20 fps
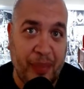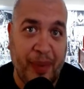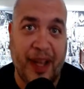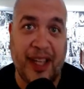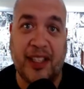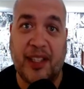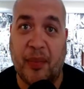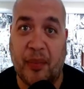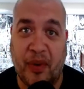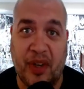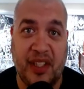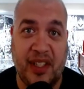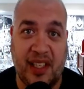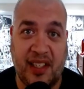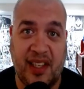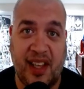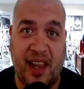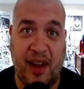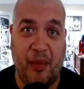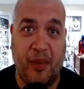as the Princess
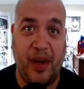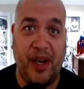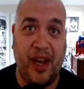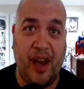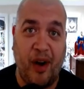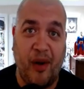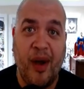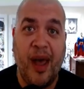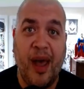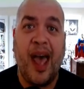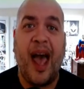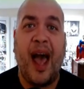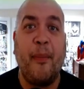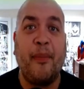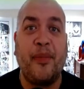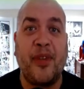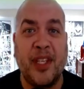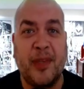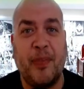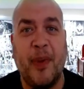Leia we know, and
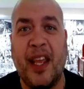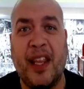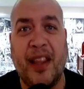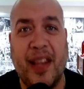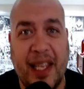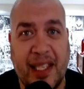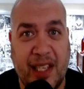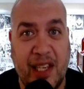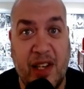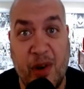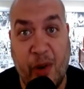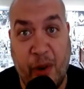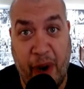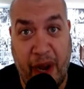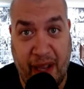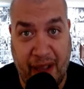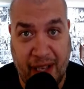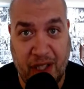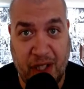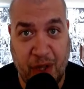just being less annoying
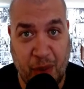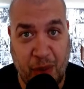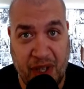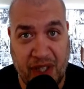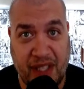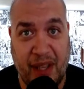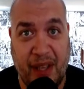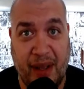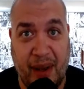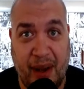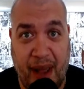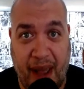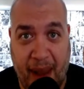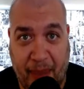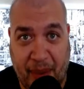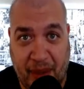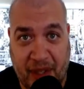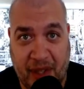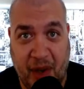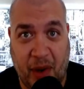than she was in the
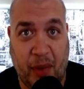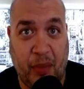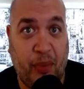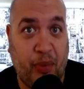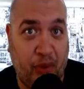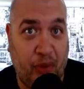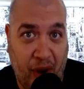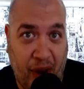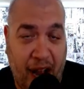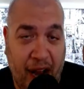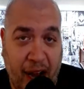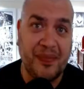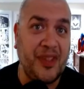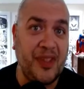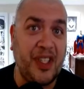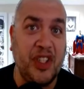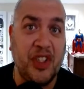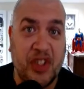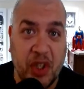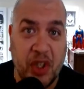episode prior.
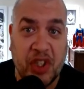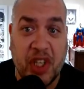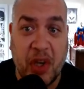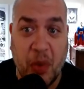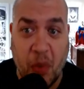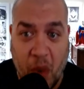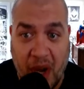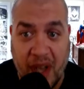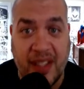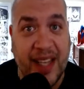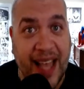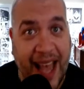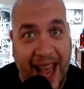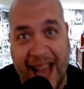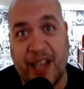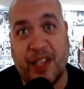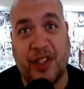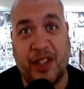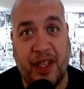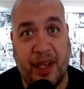So she was
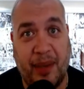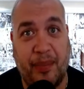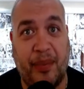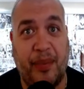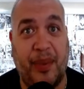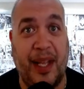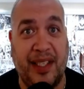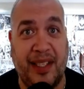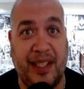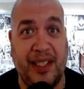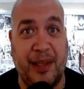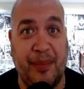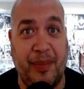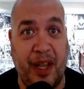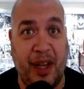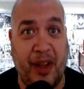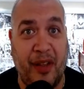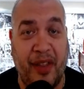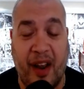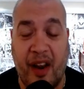actually pleasant to be
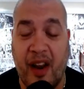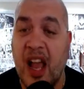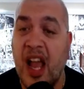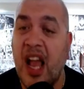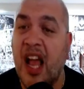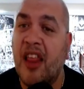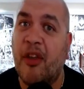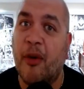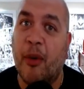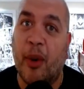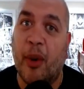on there. There were a